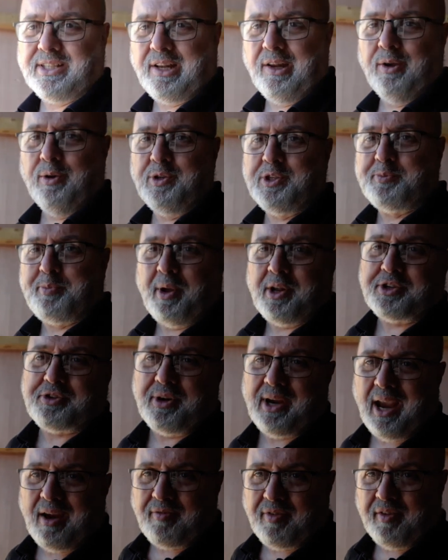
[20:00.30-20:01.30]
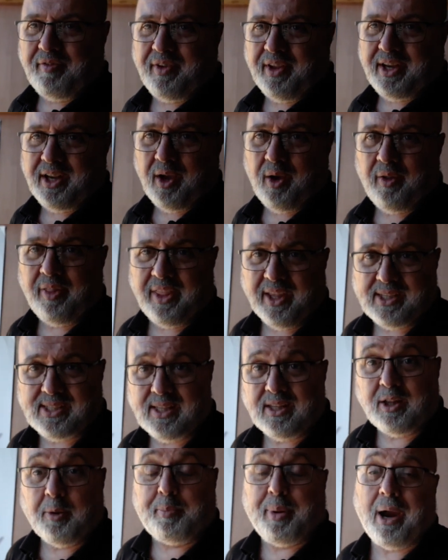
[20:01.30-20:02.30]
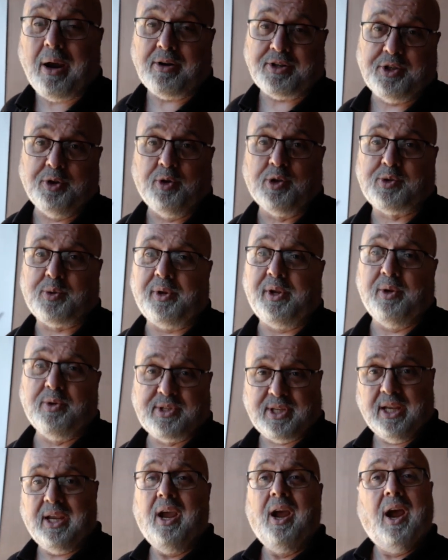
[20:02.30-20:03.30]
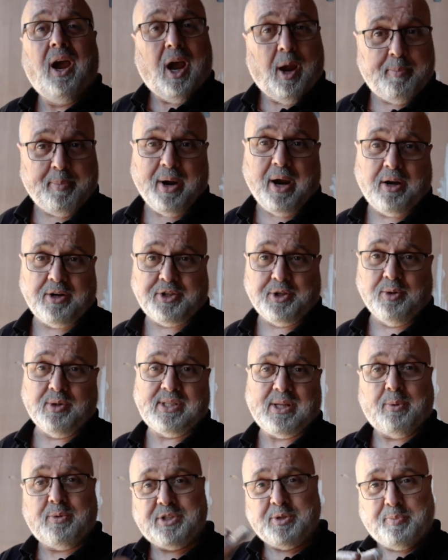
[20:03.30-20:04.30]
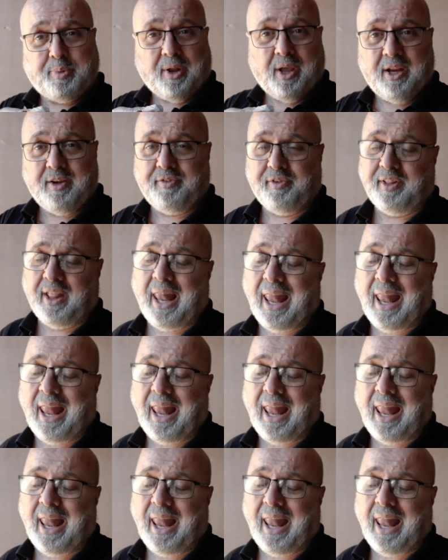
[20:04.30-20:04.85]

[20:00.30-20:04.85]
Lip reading: Glue, sponsoring every video on this. The power tools we're using are power tools that were supplied for the